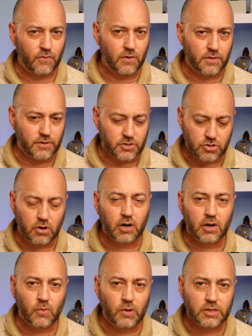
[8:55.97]
where the
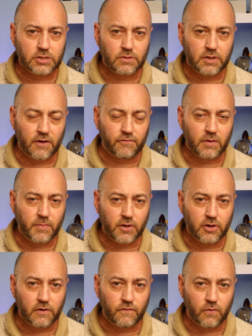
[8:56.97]
stronger ones would definitely be
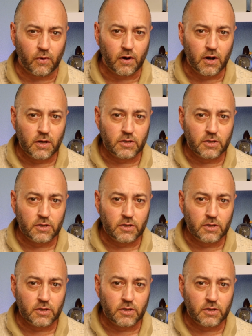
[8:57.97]
good for